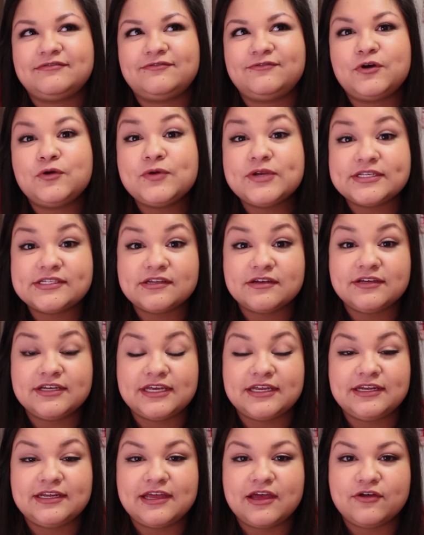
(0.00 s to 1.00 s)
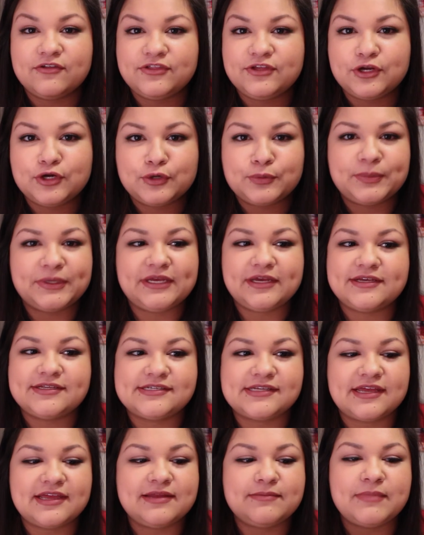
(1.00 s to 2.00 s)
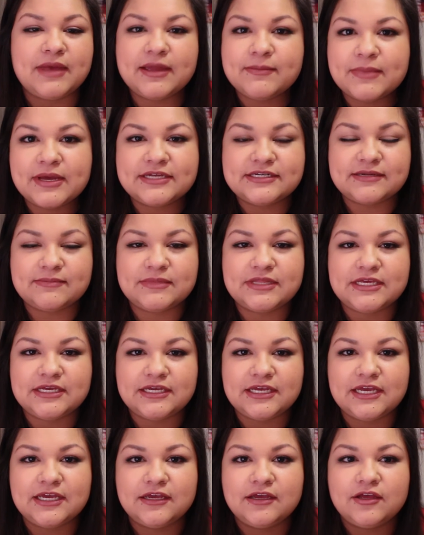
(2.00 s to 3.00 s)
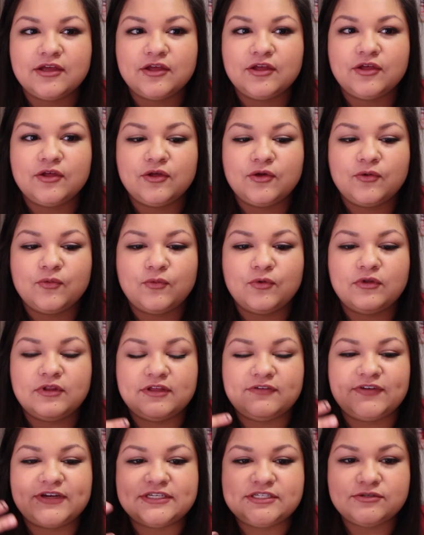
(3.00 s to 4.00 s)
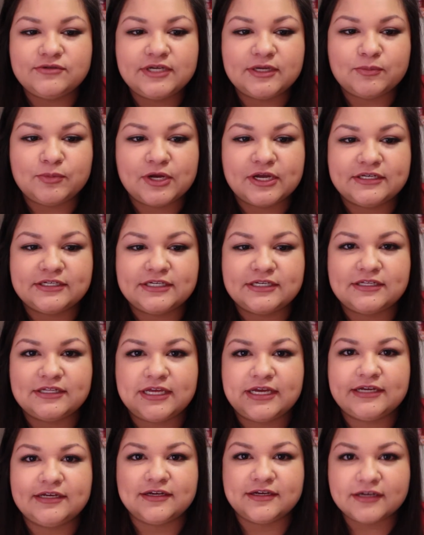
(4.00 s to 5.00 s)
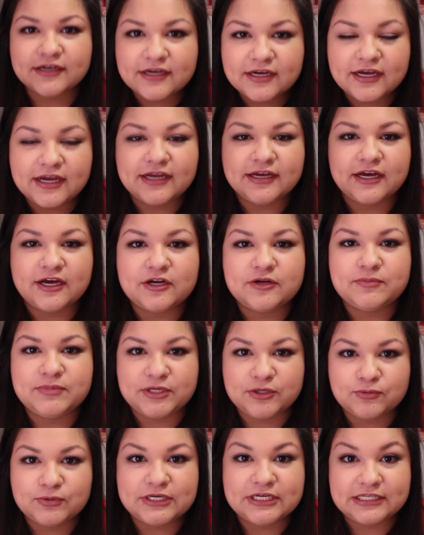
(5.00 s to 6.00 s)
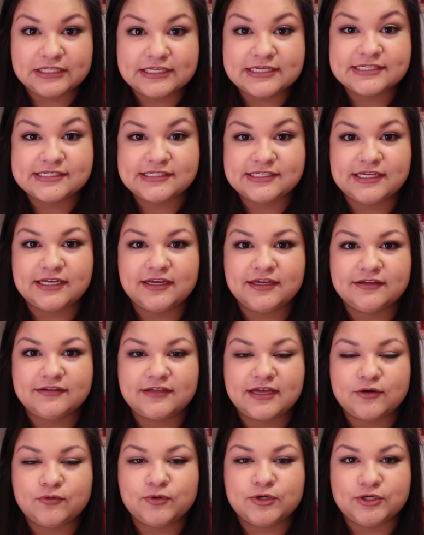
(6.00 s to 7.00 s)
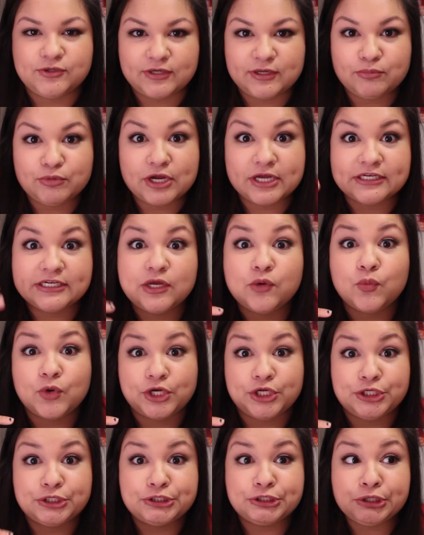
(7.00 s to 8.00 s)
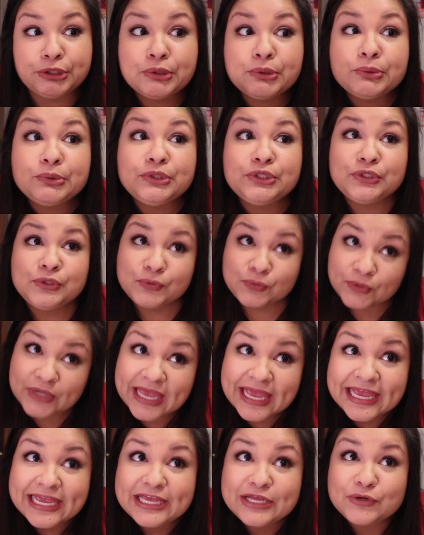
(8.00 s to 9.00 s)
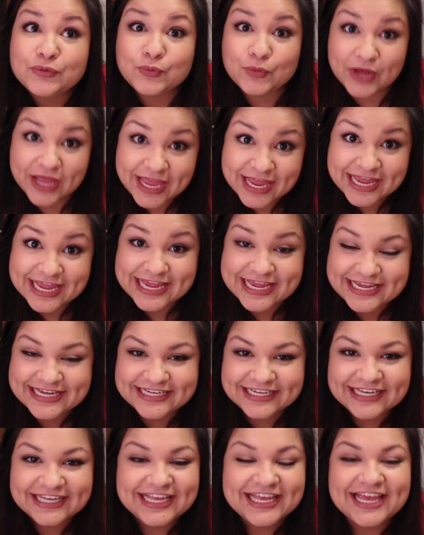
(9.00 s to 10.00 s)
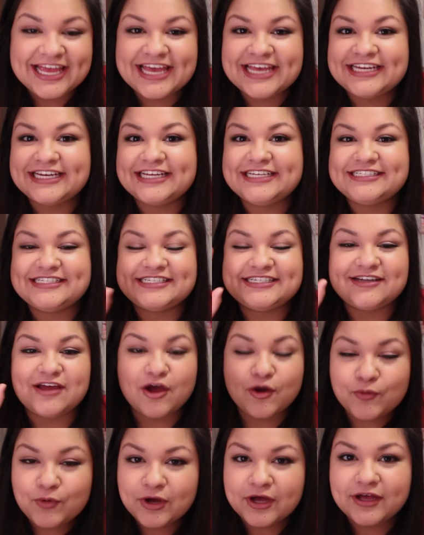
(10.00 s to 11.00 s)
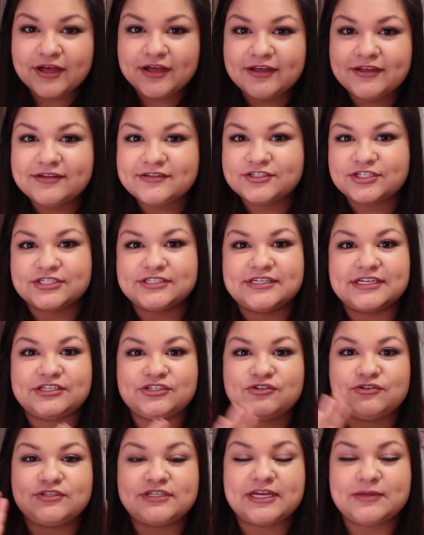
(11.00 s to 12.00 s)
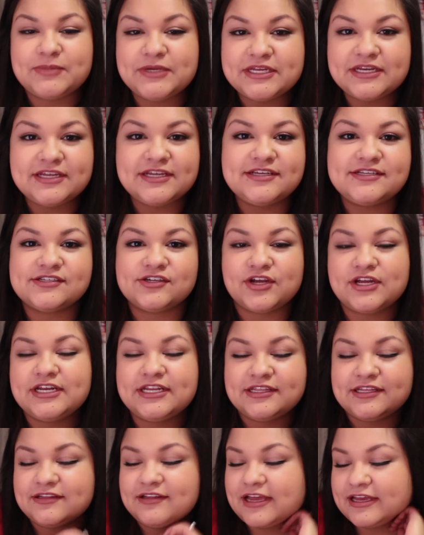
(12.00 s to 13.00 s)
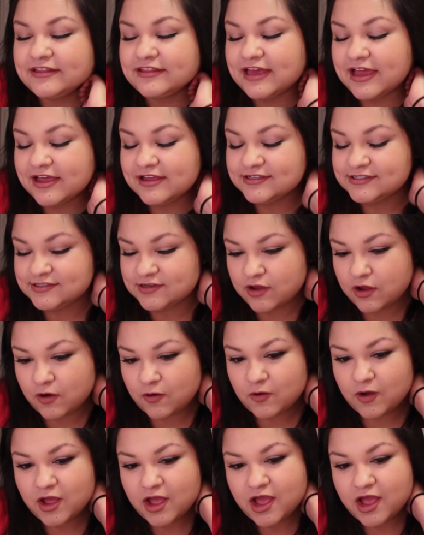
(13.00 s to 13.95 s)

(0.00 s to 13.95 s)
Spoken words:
focus on getting healthier, because in my mind I'm thinking, well, if I do get pregnant, I gotta be realistic. When you get pregnant, what do? You gain weight, and I did not want gestational diabetes or anything like that. So